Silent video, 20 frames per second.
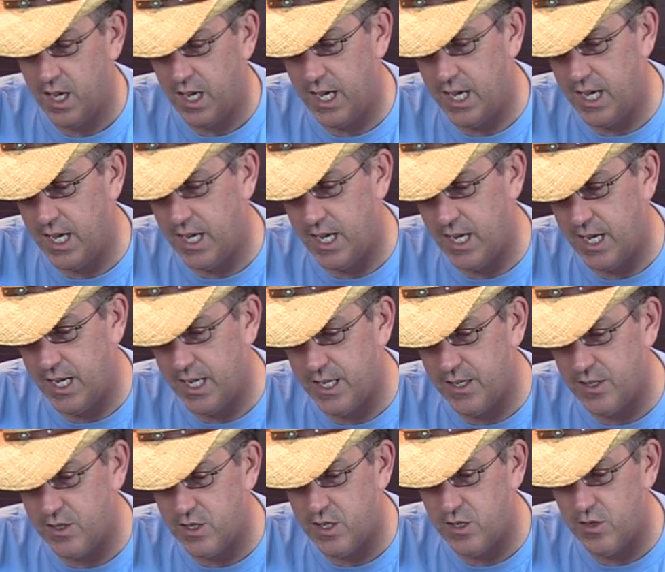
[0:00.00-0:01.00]
uh,
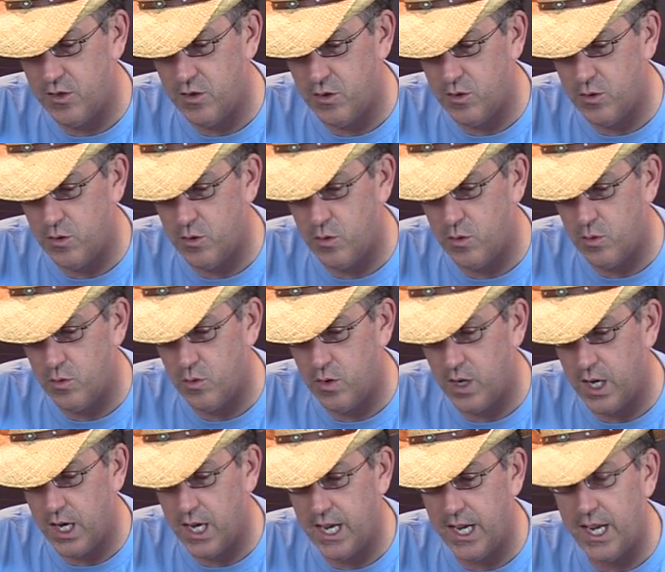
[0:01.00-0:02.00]

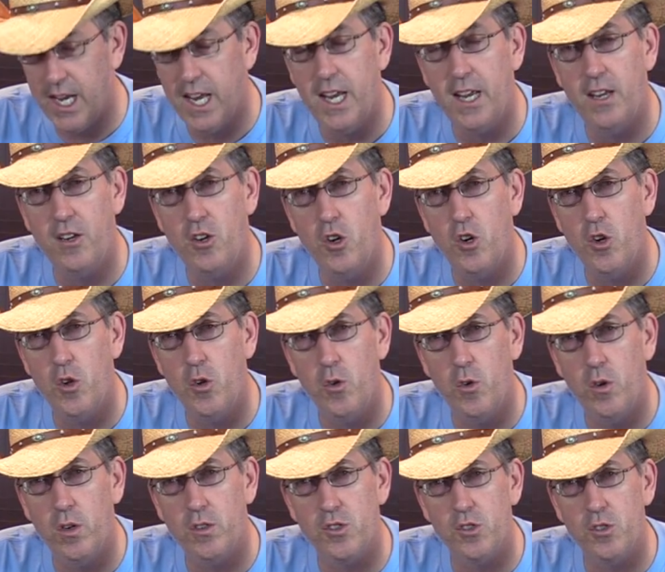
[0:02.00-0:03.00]
into uh, he
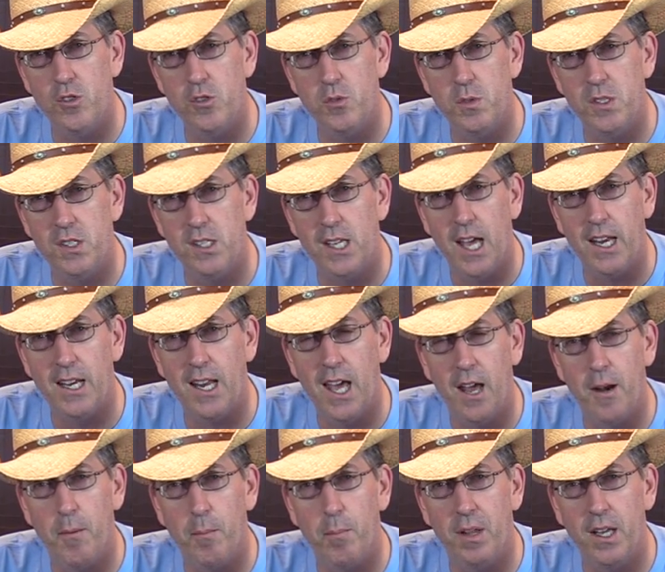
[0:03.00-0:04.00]
knew as soon as we sat
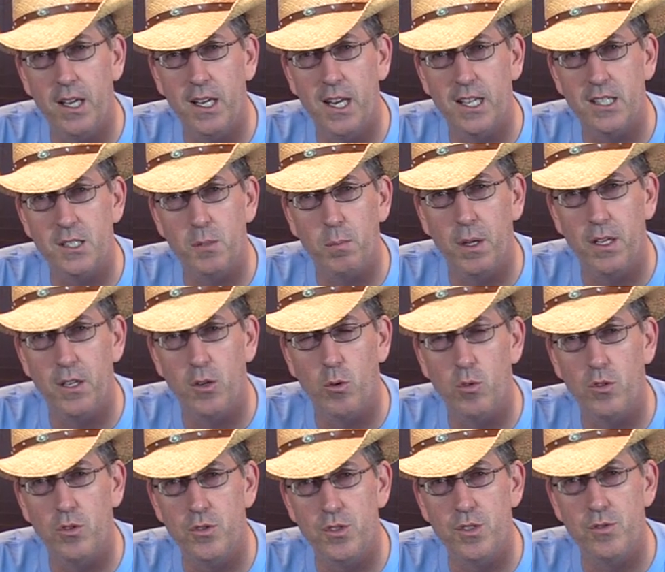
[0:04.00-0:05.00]
down and played and I explained the
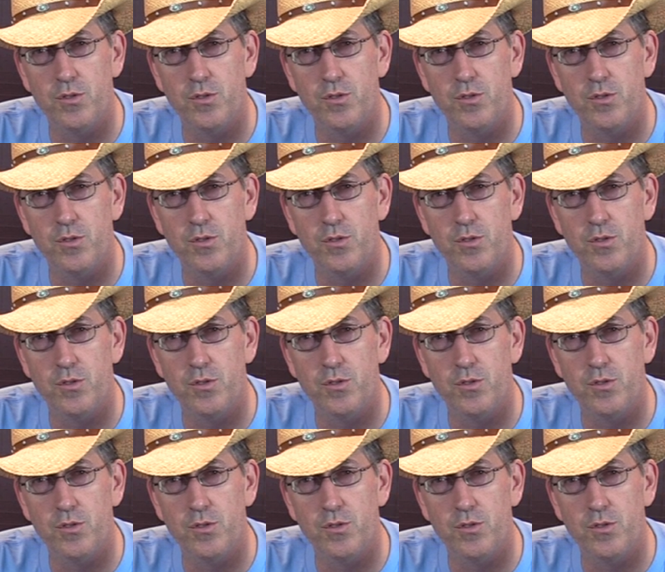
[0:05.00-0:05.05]
rules,